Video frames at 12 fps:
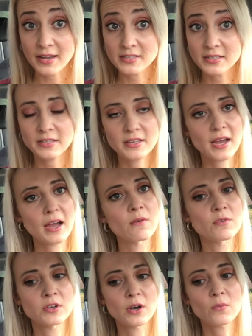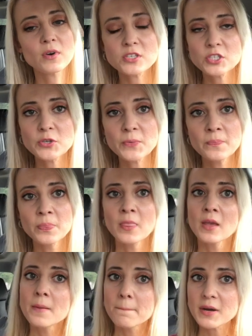Ideally, I would not want to,
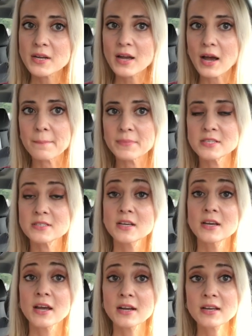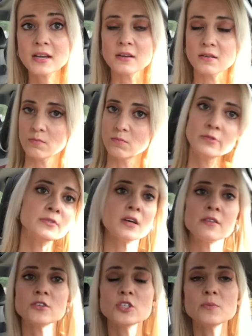but it happens. And again, most
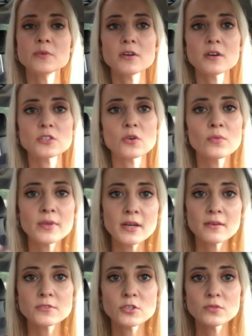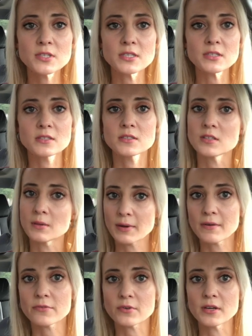other supercars only have two seats. Some
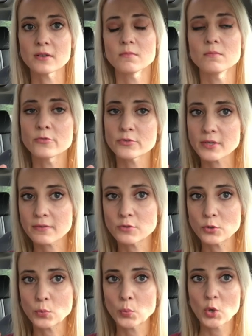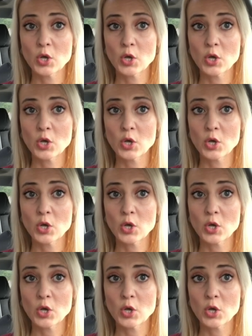have three, most have two.